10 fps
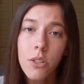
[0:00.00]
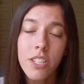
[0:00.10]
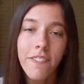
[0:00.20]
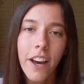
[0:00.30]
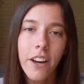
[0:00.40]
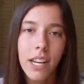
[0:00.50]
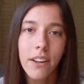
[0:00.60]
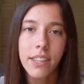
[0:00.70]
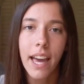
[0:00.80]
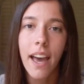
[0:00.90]
So she found
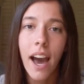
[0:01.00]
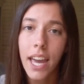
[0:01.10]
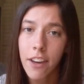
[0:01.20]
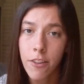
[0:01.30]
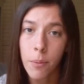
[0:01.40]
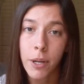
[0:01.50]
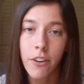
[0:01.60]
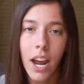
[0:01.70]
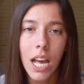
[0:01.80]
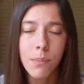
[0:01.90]
out that I have hermit
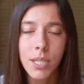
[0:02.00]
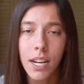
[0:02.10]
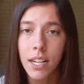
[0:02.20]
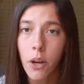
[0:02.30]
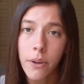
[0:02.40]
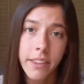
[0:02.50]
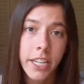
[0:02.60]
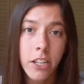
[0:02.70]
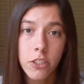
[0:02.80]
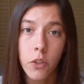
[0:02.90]
crabs and I know a
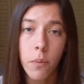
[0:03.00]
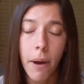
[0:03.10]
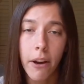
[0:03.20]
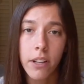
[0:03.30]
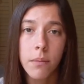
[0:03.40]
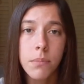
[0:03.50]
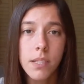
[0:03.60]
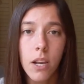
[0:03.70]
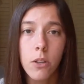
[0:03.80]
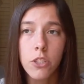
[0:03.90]
thing or two about them,
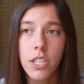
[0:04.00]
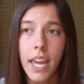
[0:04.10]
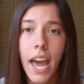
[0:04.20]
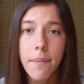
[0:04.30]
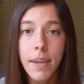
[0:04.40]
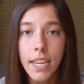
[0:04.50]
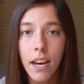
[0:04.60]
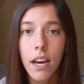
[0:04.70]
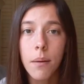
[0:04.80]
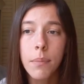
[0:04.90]
so she had me
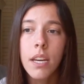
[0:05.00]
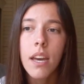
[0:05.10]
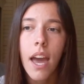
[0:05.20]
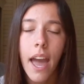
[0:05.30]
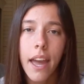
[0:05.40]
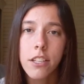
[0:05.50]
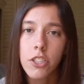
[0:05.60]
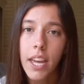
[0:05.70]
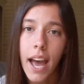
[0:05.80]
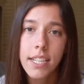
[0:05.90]
come and
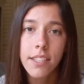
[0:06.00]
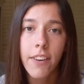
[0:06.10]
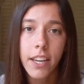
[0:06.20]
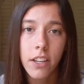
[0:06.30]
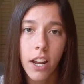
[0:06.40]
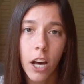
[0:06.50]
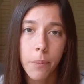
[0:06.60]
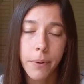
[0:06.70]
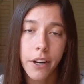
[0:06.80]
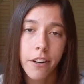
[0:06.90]
she asked if I could
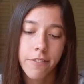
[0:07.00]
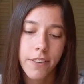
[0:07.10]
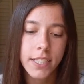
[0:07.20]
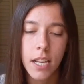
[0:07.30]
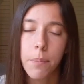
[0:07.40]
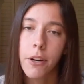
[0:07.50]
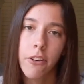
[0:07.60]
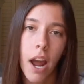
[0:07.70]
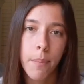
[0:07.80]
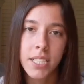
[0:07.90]
help her fix up her
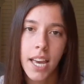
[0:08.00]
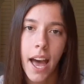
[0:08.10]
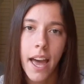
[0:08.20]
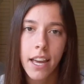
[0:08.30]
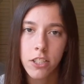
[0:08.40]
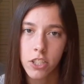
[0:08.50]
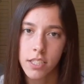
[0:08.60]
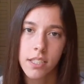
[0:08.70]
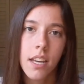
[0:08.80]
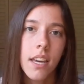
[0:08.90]
crab habitat and
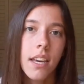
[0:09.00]
just